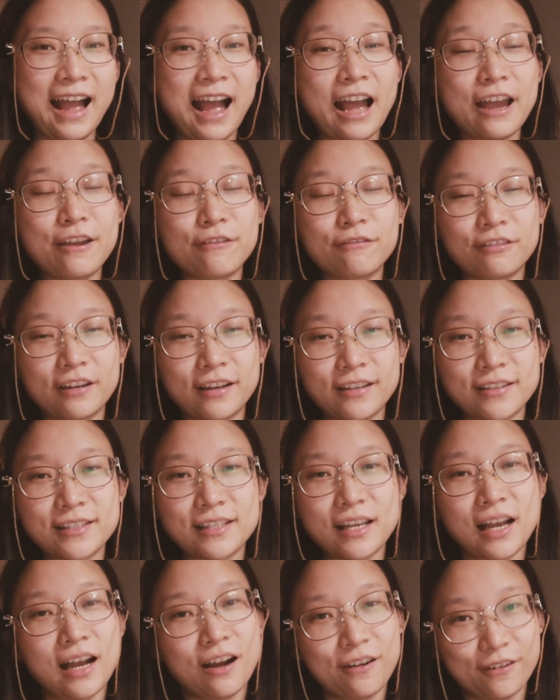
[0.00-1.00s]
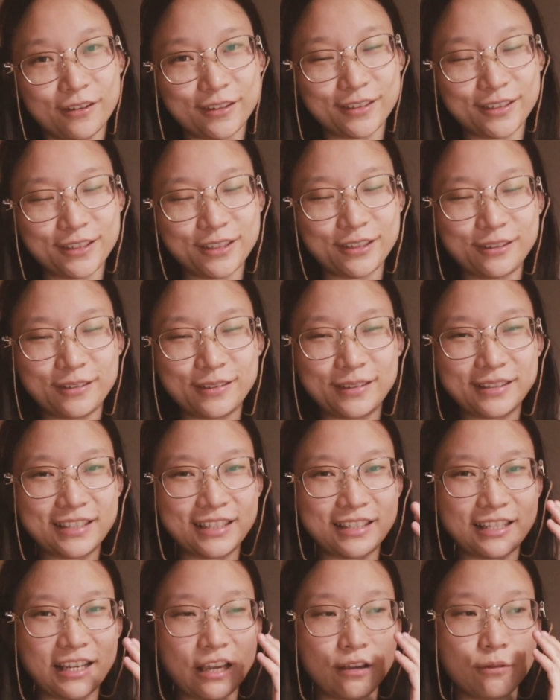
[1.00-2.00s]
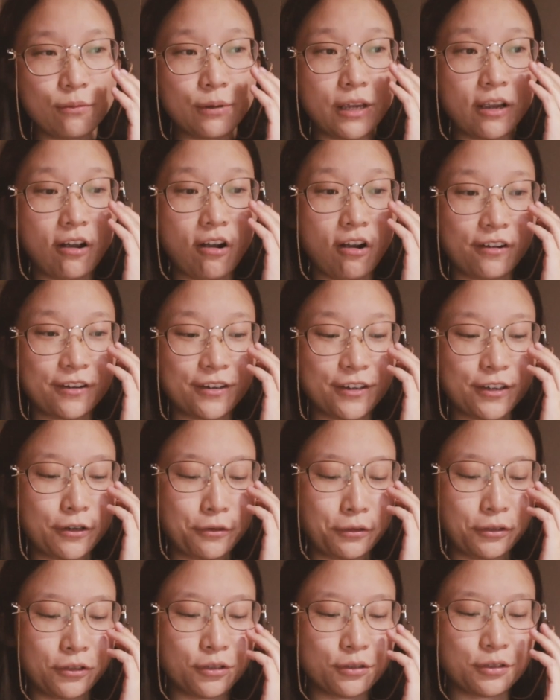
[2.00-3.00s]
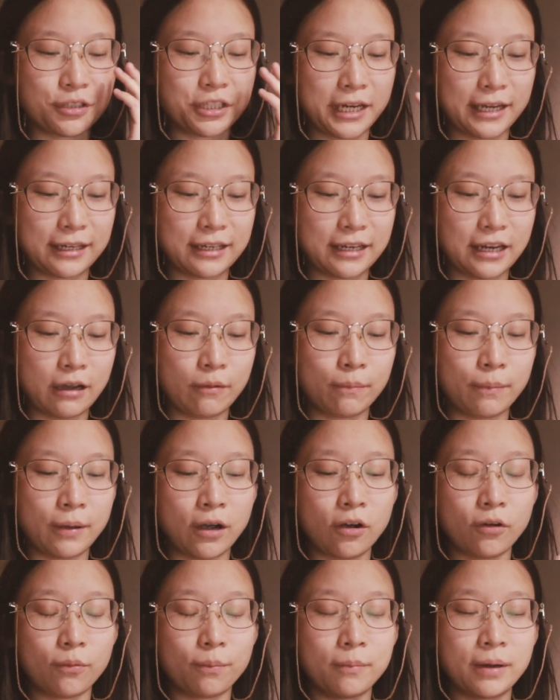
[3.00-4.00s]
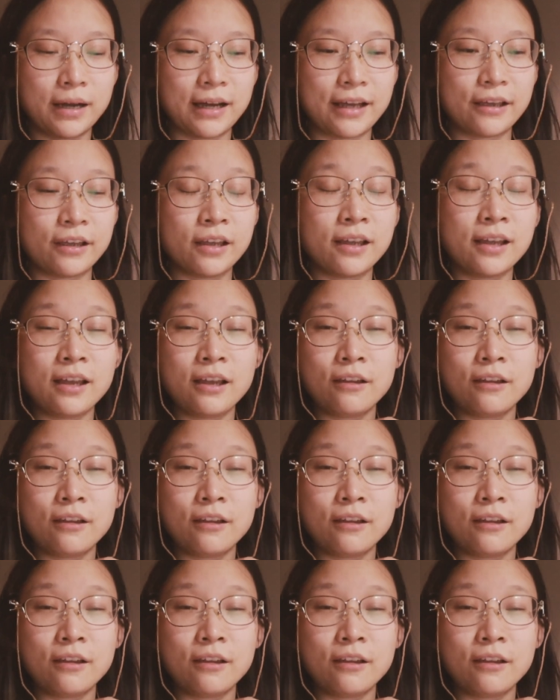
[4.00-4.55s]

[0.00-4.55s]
Hi friends, how are you? Today we are going to chat about my